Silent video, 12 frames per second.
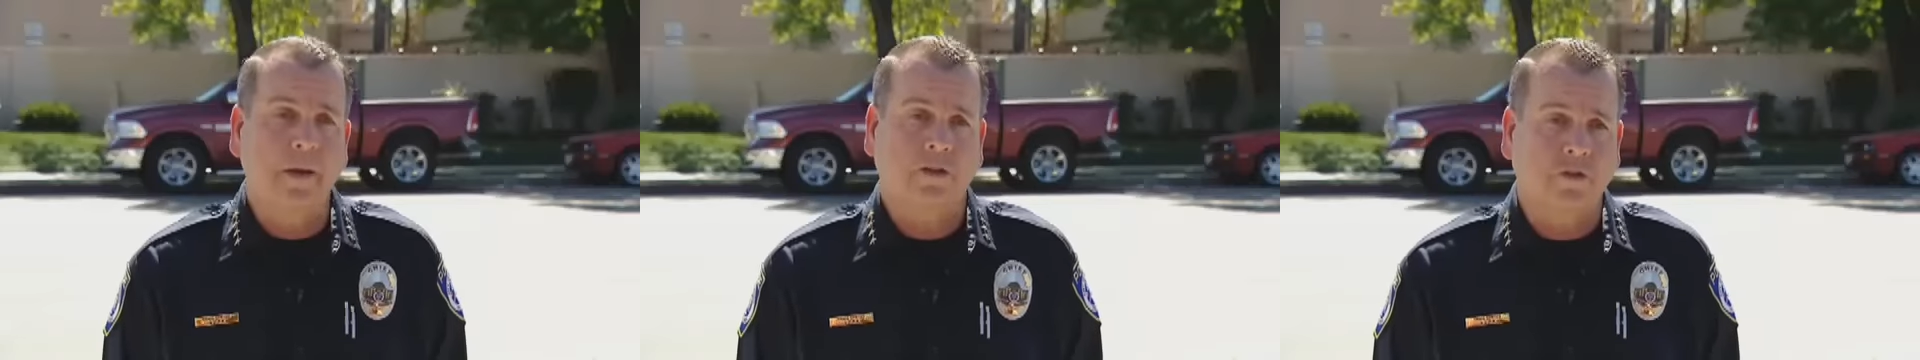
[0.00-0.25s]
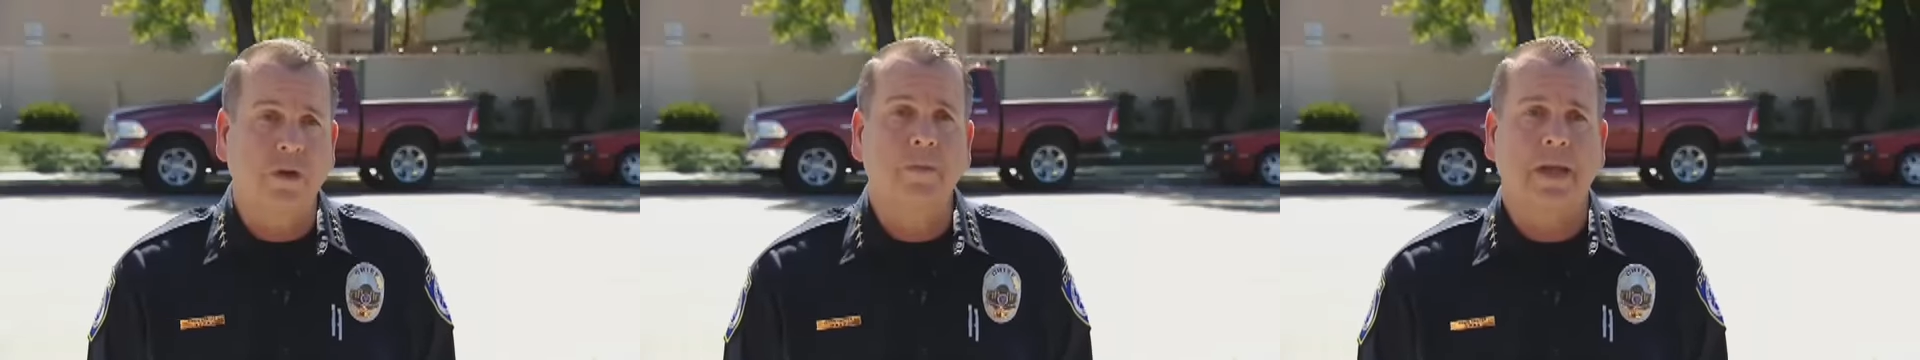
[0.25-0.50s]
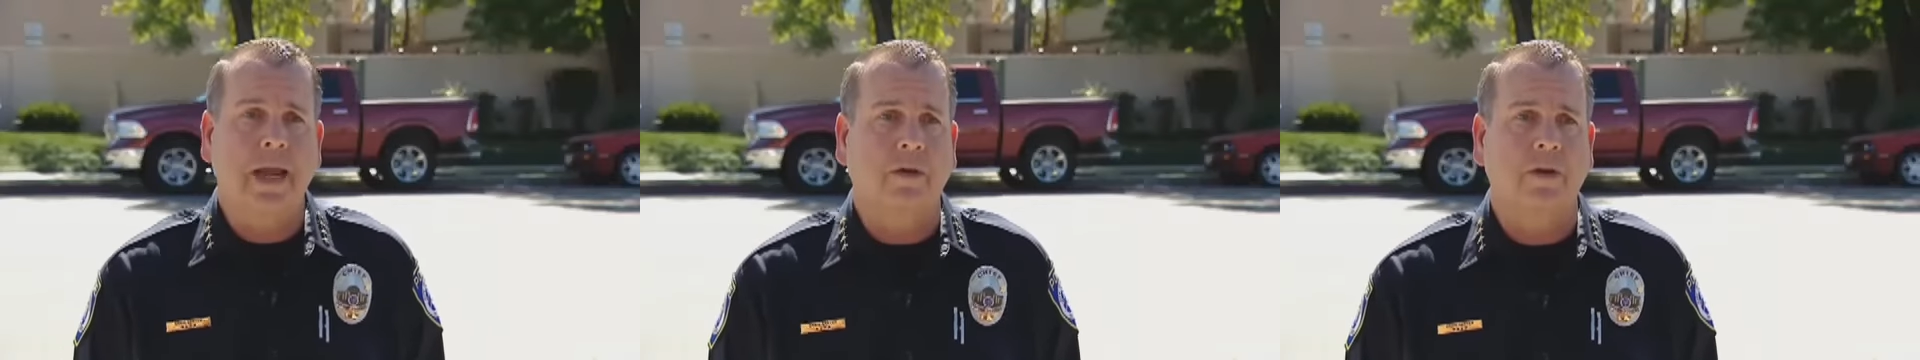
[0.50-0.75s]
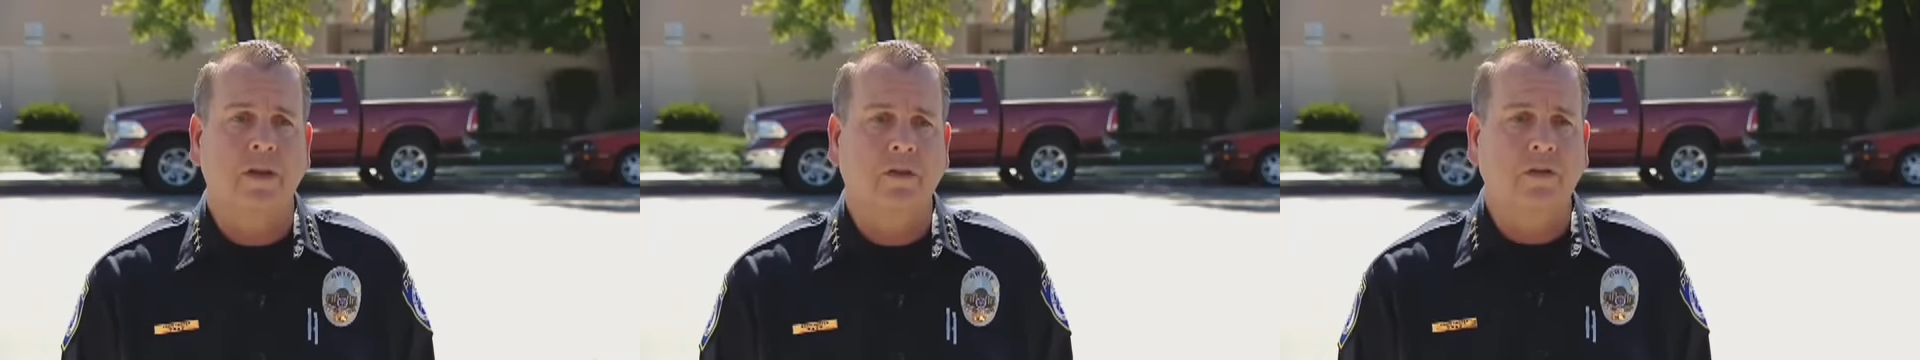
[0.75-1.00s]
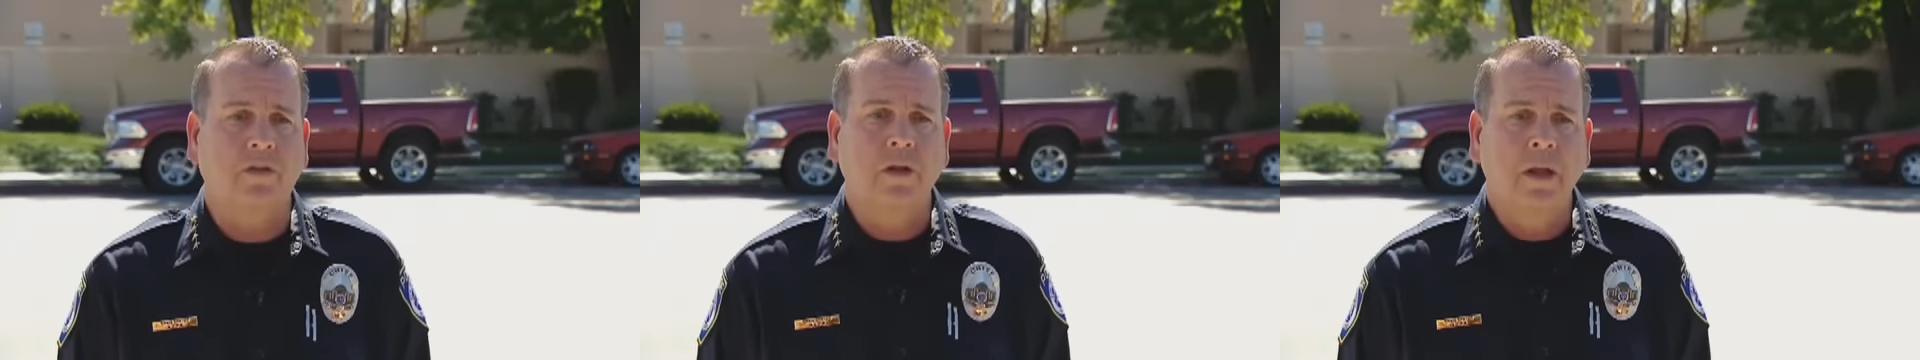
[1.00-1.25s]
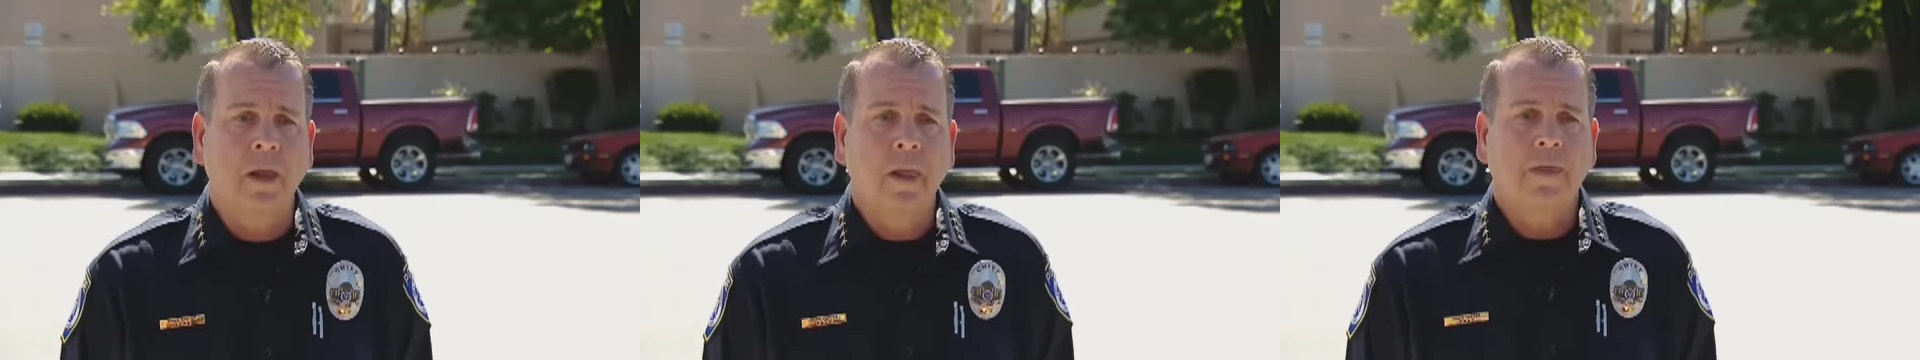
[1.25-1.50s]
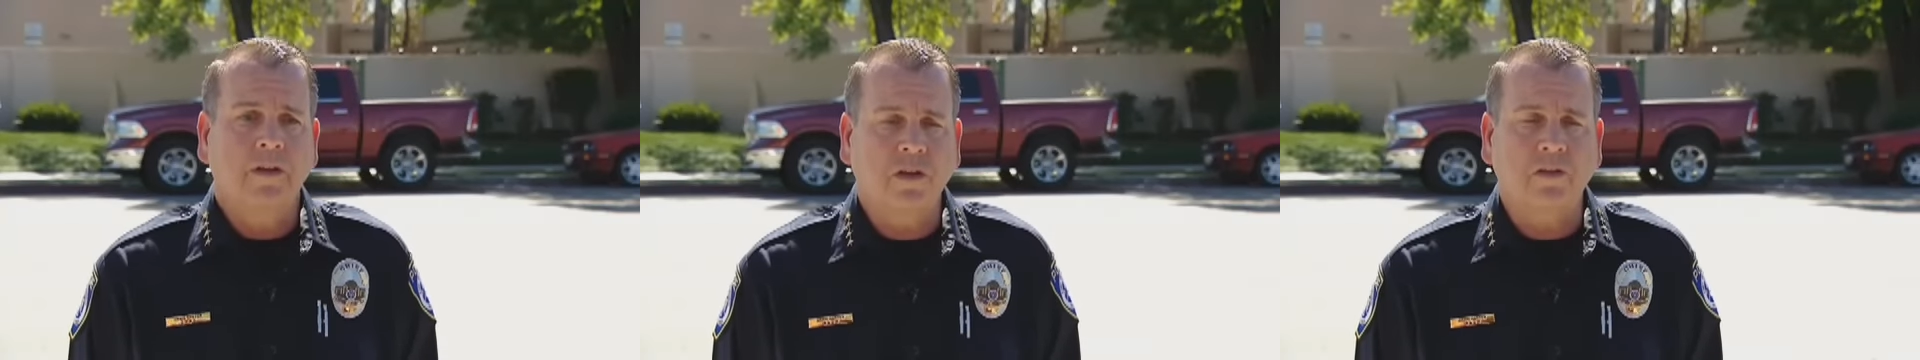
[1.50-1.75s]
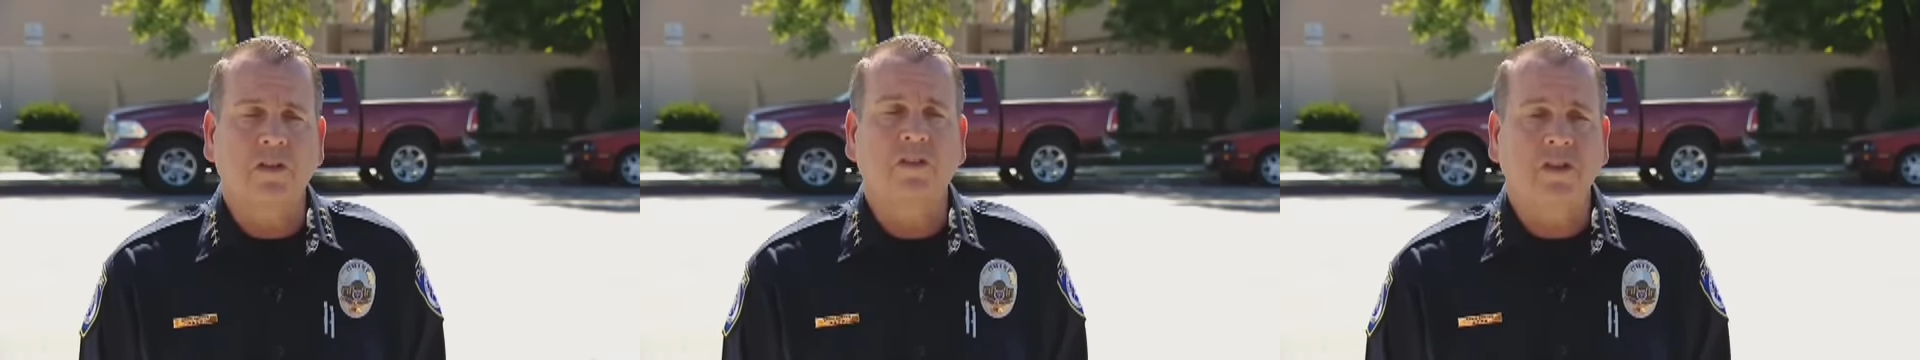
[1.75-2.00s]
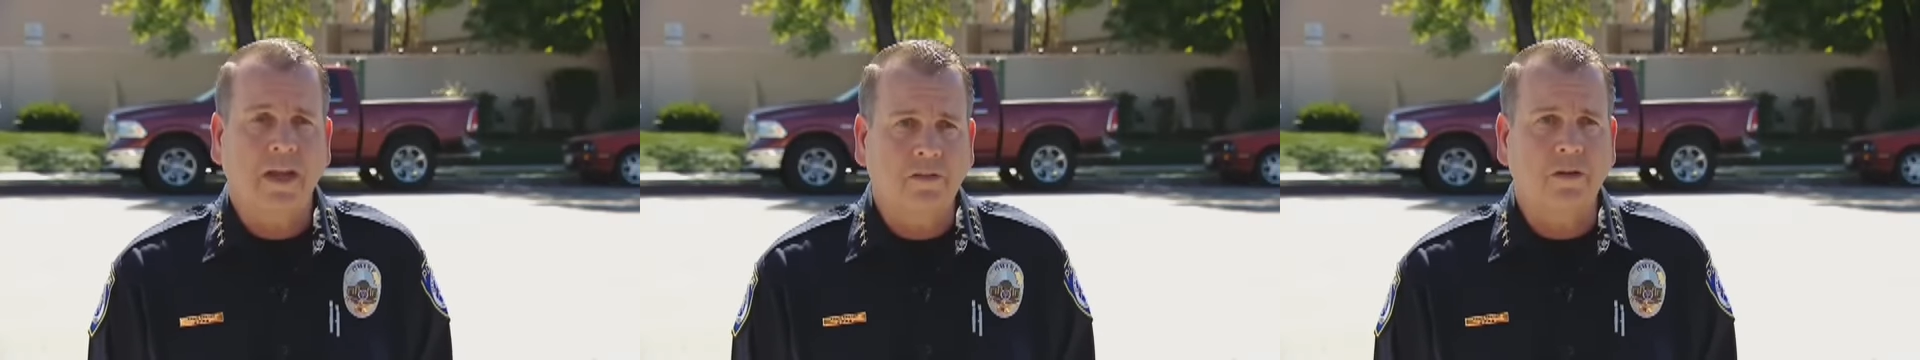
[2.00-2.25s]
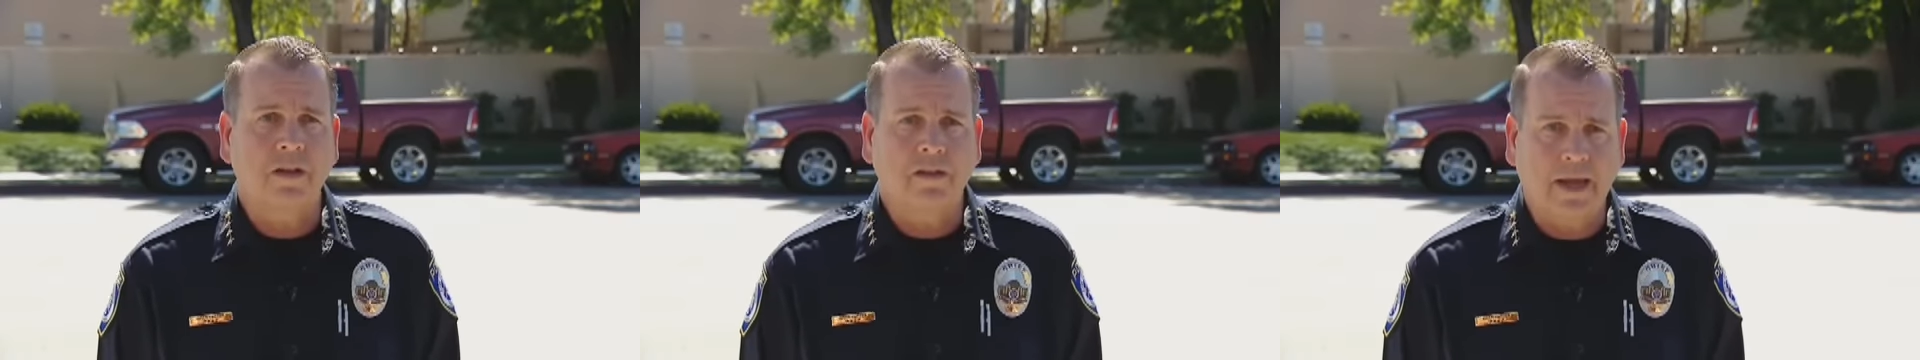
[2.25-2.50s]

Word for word: I'm extremely angry. This is this is a senseless